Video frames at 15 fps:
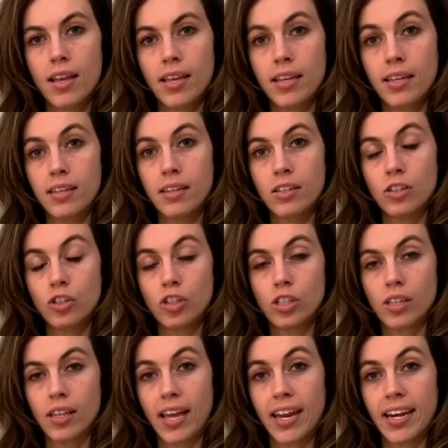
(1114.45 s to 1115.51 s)
In
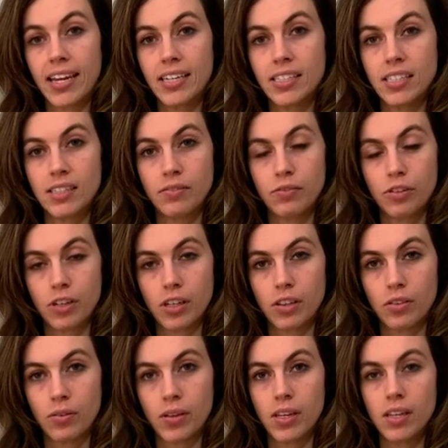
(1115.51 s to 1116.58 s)
July
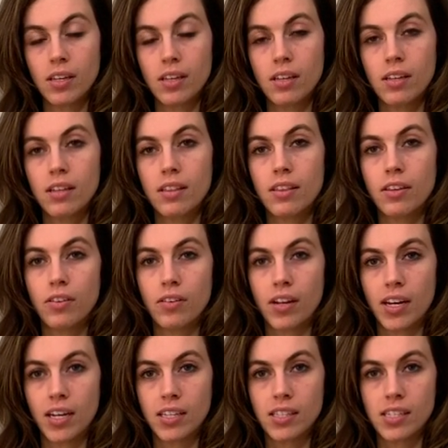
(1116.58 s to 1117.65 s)
1943, the
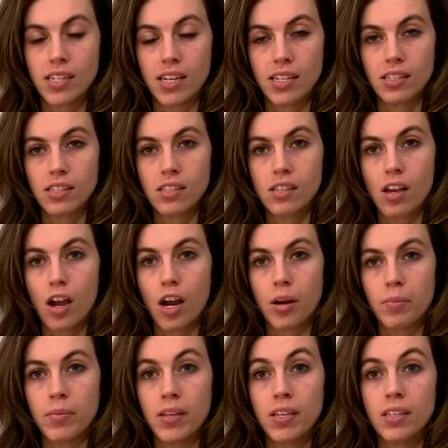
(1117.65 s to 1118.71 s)
United States
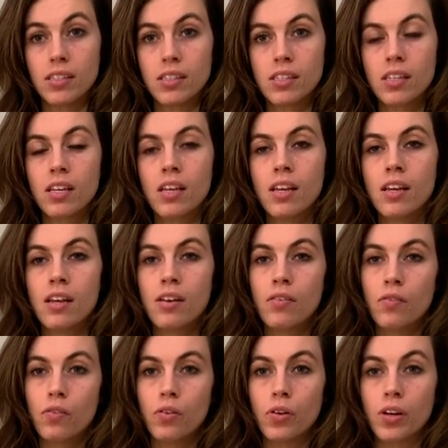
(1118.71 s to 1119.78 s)
Army's
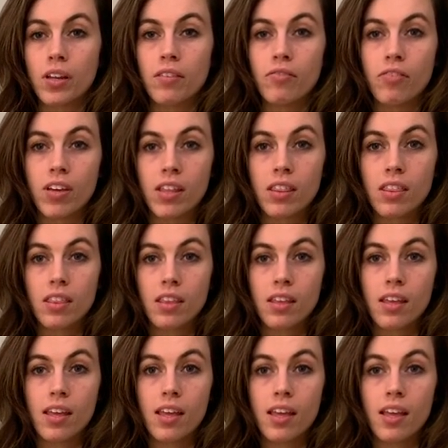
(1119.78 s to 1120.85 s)
45th
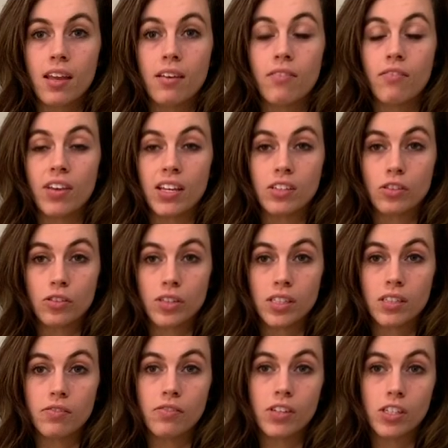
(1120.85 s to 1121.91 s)
Infantry
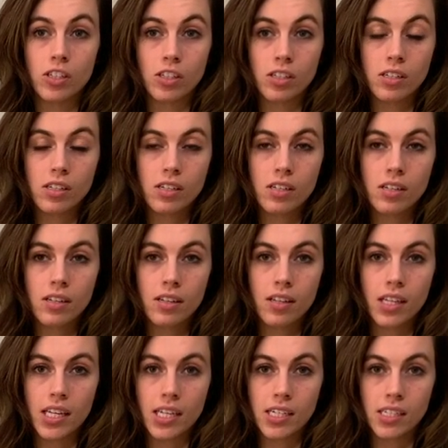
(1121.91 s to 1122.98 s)
Division
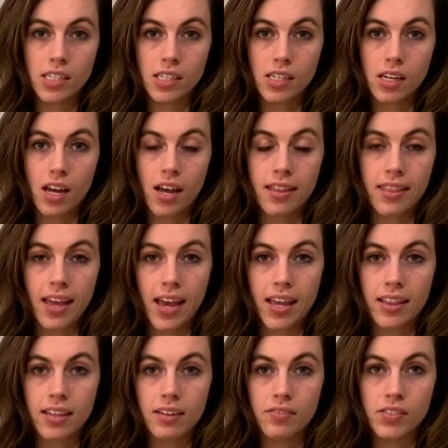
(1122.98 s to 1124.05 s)
landed on the
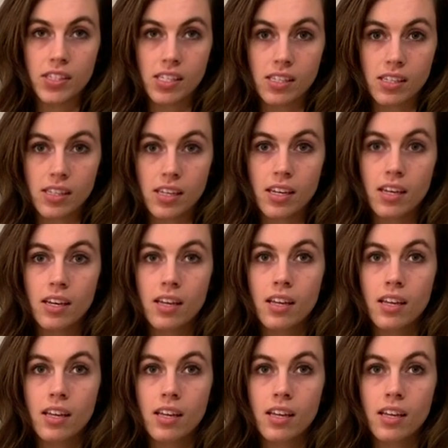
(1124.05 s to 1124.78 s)
island of Sicily,